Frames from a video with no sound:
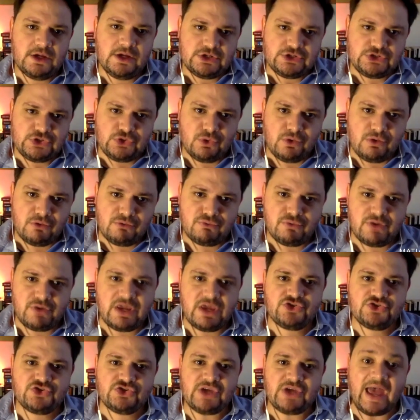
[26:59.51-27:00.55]
to
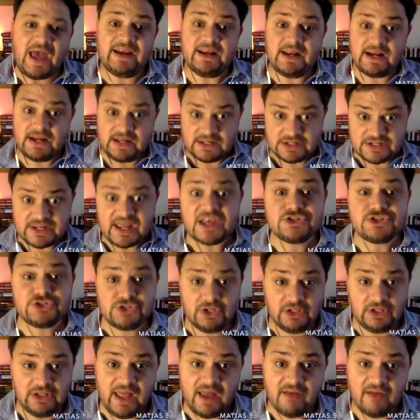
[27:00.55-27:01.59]
enrich at an
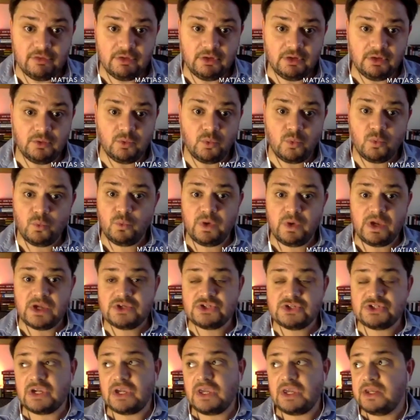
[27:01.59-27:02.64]
industrial level,
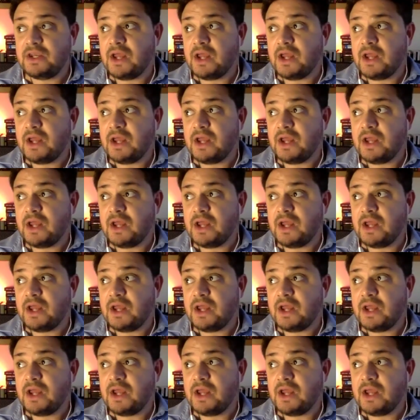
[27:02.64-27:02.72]
which it